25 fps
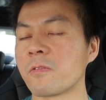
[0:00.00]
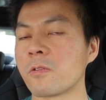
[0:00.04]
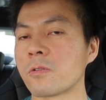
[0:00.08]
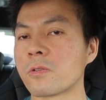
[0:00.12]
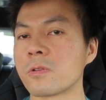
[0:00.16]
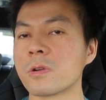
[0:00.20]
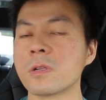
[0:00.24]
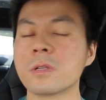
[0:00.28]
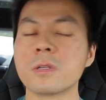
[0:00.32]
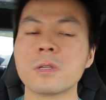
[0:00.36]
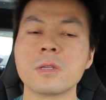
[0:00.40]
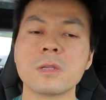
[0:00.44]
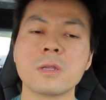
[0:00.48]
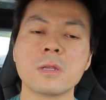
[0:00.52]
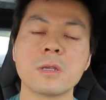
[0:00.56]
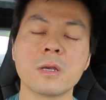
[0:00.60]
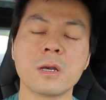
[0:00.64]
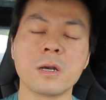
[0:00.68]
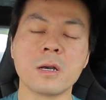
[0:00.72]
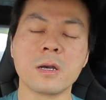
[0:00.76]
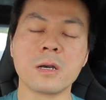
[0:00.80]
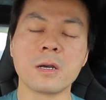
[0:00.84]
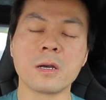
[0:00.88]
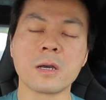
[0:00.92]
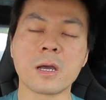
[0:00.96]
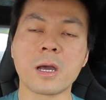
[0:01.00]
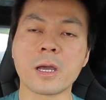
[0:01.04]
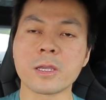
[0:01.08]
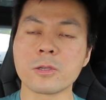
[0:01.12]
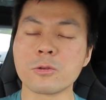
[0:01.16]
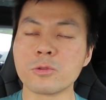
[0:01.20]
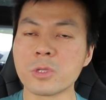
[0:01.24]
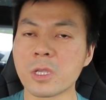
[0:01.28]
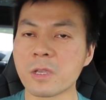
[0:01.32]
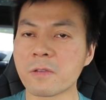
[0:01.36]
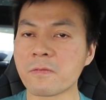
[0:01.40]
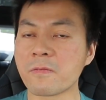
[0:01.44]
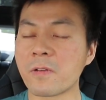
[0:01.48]
for uh,
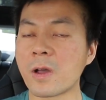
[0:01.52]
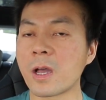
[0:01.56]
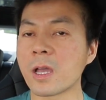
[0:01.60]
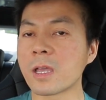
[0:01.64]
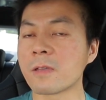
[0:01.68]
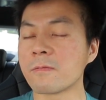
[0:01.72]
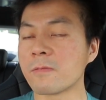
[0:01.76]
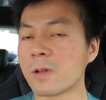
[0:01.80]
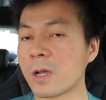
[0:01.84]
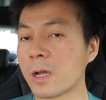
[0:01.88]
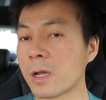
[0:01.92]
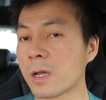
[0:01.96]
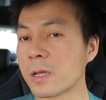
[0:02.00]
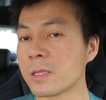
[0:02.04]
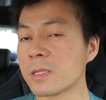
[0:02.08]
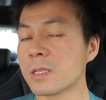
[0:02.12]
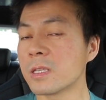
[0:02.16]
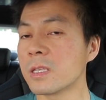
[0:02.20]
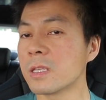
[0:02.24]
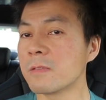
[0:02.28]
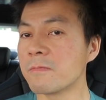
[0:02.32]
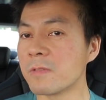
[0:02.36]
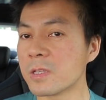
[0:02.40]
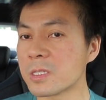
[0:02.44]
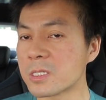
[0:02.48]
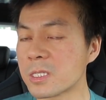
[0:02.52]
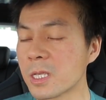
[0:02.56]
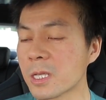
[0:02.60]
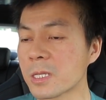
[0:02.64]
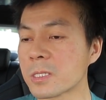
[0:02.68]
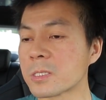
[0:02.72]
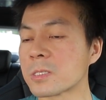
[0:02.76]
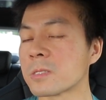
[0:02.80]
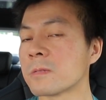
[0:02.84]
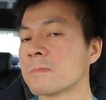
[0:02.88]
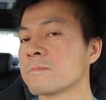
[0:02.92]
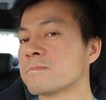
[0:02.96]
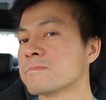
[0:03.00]
Ioniq 5 and
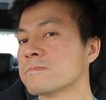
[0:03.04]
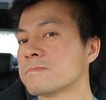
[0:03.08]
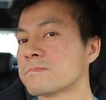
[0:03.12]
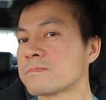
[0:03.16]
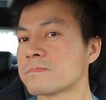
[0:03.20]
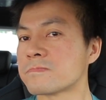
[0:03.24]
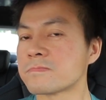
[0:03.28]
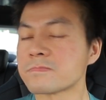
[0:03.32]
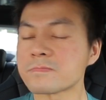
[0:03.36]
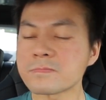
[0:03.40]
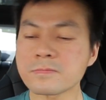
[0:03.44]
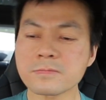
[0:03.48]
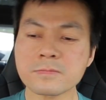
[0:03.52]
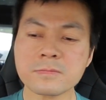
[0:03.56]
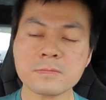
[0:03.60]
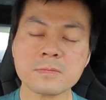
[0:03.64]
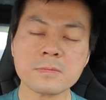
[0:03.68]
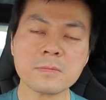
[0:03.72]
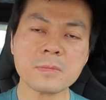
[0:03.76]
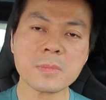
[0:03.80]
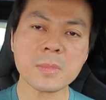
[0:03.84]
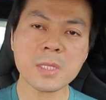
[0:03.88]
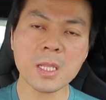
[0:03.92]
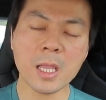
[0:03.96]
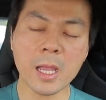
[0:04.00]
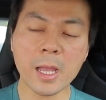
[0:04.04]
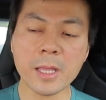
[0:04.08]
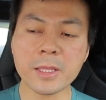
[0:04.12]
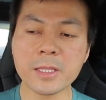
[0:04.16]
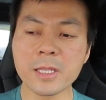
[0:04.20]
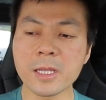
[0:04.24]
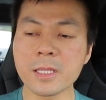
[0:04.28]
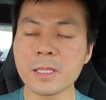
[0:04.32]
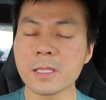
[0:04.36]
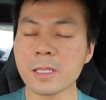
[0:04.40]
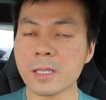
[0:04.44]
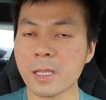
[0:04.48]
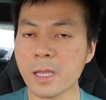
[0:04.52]
EV6 and
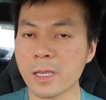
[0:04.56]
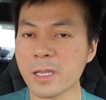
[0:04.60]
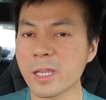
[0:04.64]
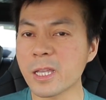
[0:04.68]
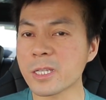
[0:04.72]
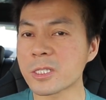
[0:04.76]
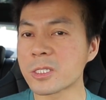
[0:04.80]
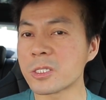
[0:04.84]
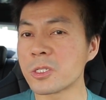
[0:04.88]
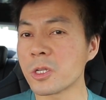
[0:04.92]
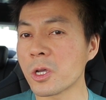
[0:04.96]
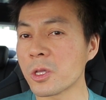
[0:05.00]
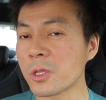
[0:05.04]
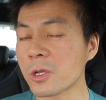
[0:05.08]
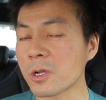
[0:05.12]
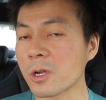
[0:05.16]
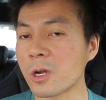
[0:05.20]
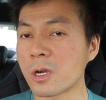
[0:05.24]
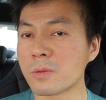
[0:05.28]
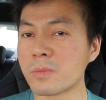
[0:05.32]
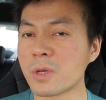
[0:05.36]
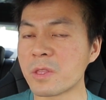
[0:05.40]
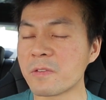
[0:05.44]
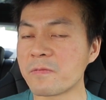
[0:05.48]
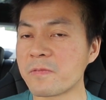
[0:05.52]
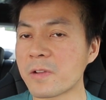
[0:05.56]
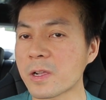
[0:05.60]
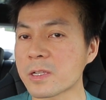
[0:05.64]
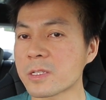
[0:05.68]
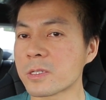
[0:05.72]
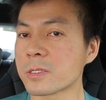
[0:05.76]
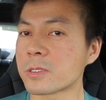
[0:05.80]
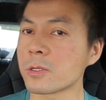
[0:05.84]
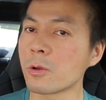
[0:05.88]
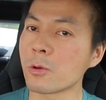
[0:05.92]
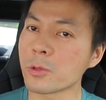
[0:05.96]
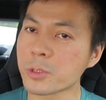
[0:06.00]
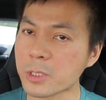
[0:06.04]
then I guess the other car
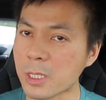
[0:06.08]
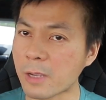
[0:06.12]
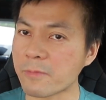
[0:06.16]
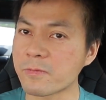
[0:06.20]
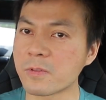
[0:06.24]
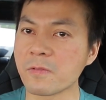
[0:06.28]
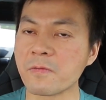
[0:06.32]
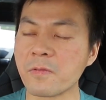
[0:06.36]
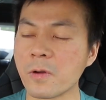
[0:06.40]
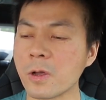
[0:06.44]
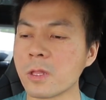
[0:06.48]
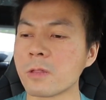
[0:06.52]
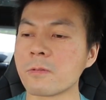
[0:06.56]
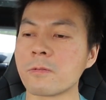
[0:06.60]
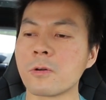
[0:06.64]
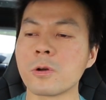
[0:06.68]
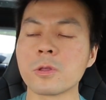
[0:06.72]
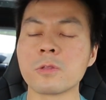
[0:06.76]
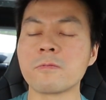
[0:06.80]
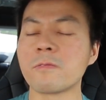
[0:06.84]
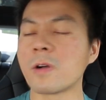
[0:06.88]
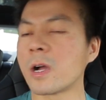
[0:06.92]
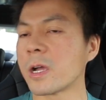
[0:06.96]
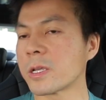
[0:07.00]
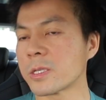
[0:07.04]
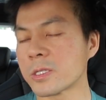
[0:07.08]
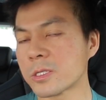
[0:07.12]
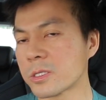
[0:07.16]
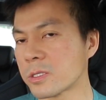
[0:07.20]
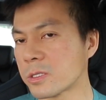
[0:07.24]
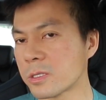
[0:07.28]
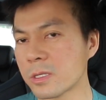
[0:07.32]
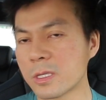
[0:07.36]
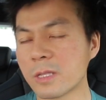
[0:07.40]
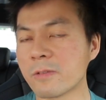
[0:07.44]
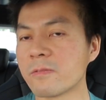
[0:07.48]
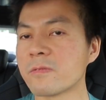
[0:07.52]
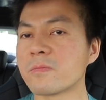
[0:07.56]
manufacturers they also have to follow
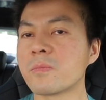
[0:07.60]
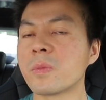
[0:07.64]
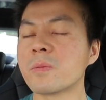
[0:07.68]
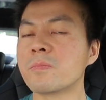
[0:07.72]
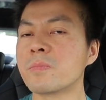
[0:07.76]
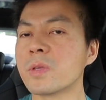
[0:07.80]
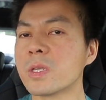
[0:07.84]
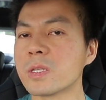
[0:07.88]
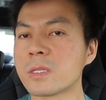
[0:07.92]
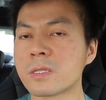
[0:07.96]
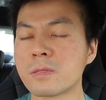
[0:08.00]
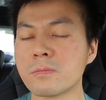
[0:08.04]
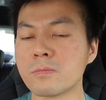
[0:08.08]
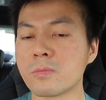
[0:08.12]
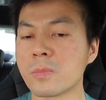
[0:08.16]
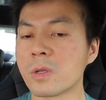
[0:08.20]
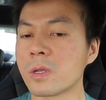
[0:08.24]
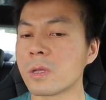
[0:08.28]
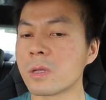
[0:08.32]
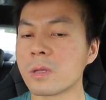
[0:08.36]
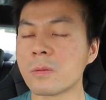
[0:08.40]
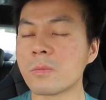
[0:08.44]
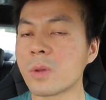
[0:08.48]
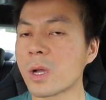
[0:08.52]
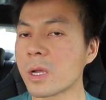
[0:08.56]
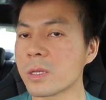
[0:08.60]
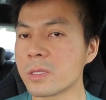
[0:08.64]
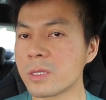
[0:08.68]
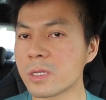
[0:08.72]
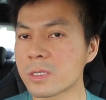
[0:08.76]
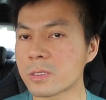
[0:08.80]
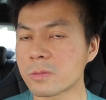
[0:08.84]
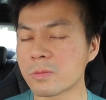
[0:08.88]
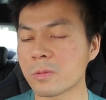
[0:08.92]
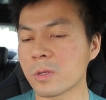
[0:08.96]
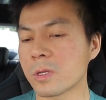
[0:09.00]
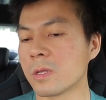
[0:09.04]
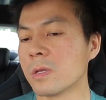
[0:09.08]
otherwise they will be beaten uh, by
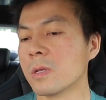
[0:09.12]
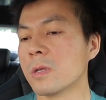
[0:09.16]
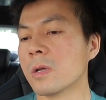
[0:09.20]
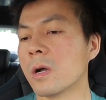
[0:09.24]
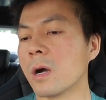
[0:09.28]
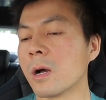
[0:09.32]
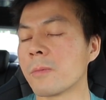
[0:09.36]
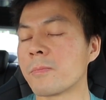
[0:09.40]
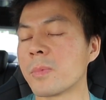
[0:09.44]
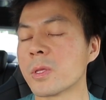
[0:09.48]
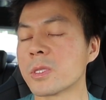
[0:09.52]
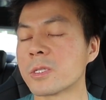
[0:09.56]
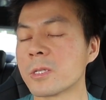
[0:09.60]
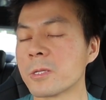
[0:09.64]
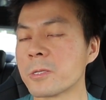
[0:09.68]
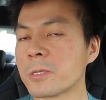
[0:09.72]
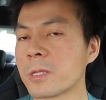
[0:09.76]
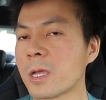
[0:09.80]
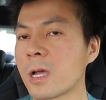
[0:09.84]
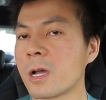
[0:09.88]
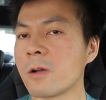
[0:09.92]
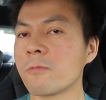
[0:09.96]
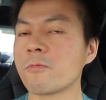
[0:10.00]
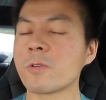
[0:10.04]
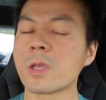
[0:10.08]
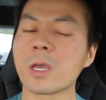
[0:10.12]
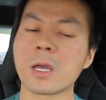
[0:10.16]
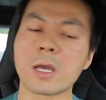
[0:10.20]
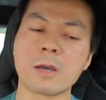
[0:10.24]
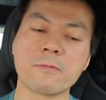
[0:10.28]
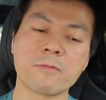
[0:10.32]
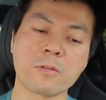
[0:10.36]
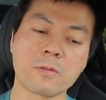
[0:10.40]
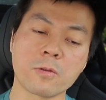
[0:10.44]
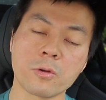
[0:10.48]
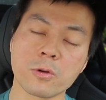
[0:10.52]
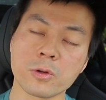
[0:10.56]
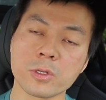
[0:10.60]
this But up until now we
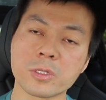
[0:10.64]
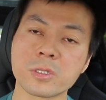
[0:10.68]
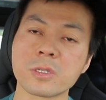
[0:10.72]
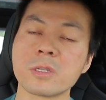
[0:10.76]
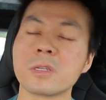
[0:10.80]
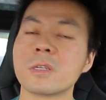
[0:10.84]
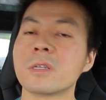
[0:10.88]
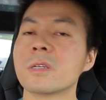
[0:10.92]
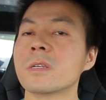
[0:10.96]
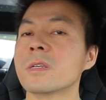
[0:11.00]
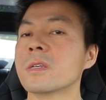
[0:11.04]
have of course